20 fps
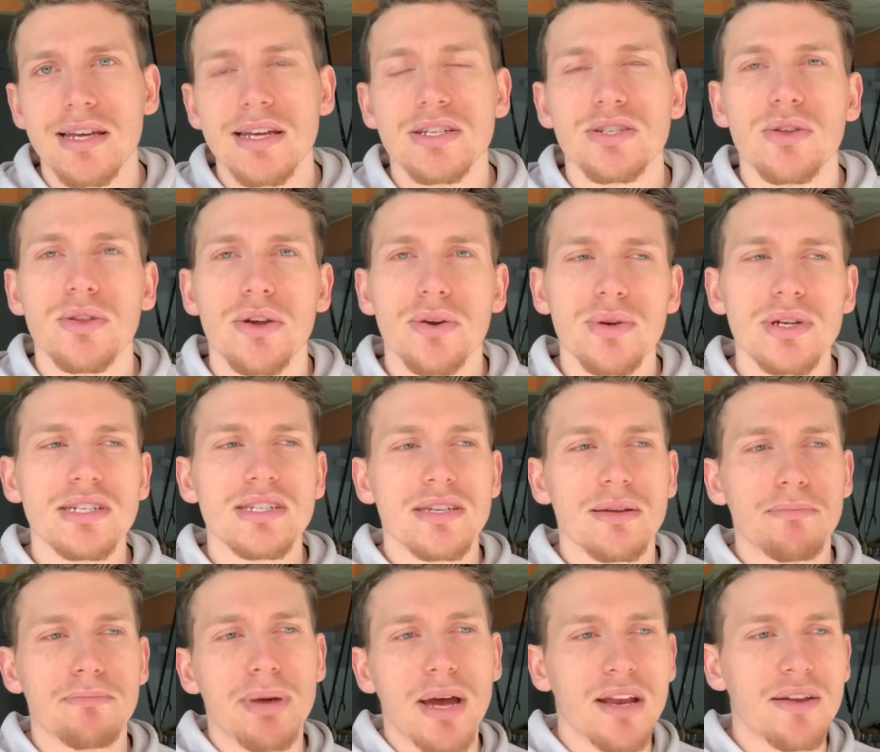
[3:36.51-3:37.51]
So there is
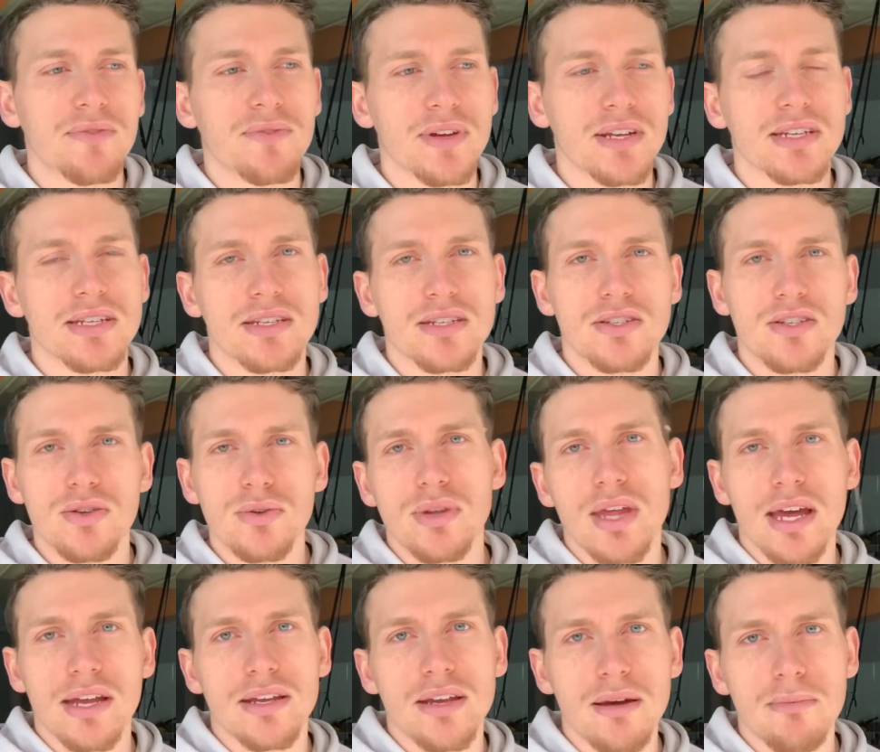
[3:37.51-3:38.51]
some benefit to
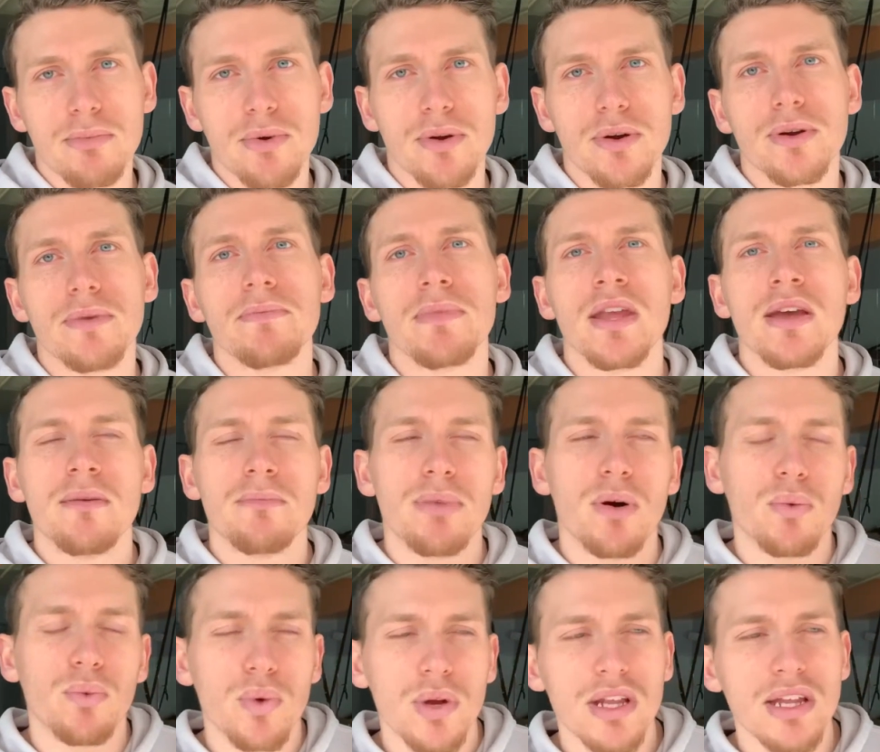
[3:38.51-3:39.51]
that number,
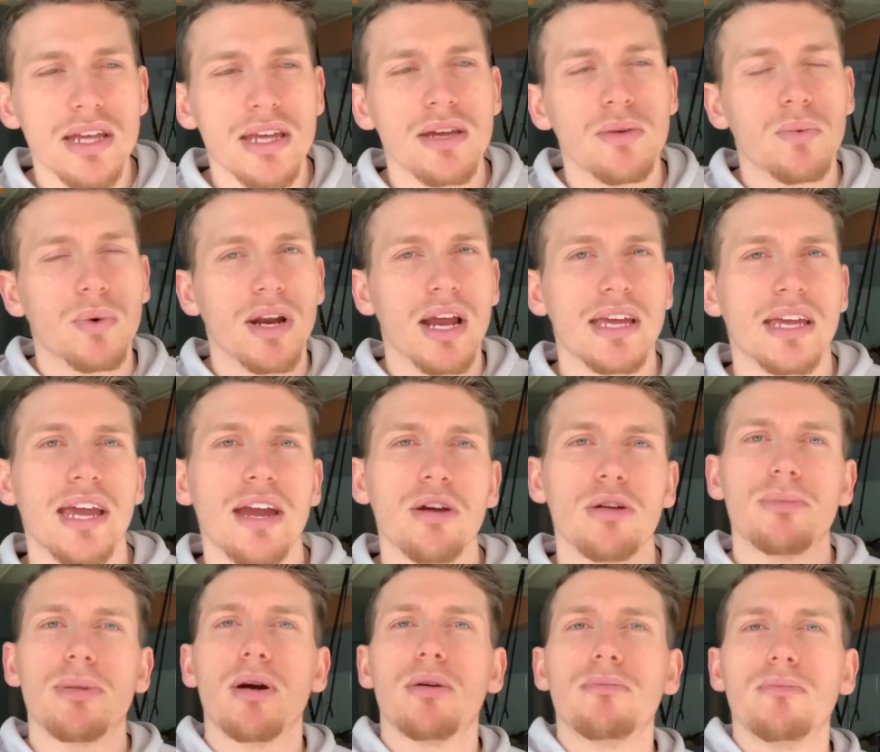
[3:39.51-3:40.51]
but really what I care
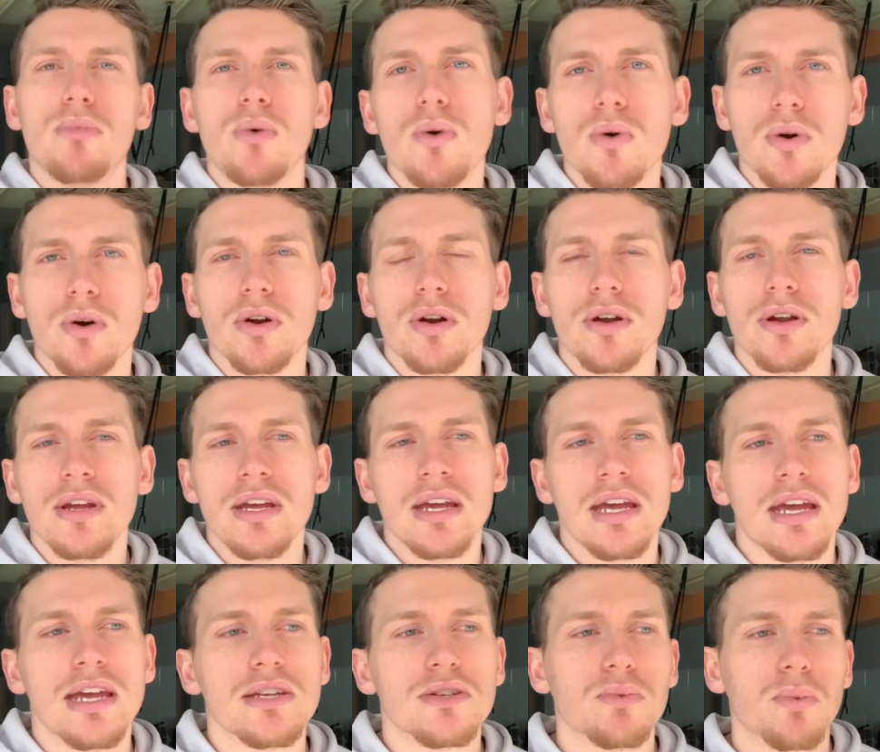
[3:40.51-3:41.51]
about more
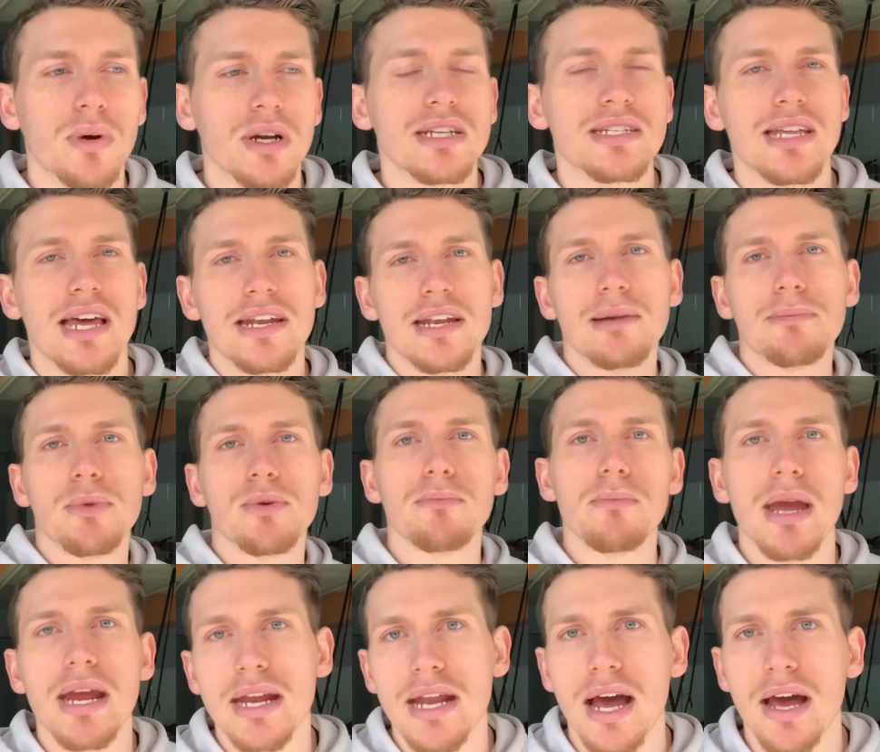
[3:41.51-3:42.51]
is what is that number
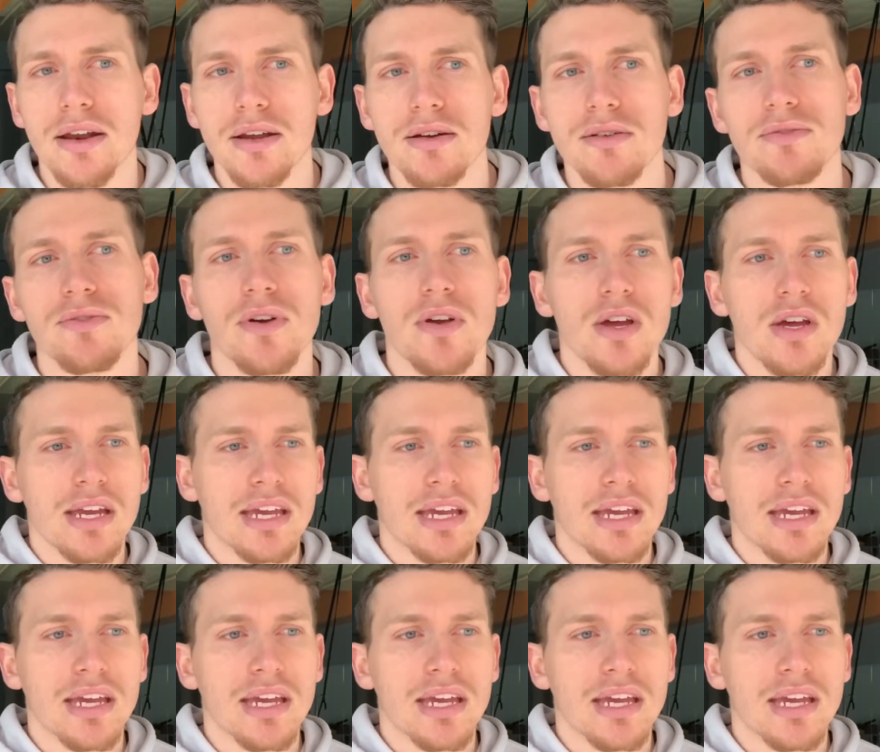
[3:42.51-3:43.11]
made out of?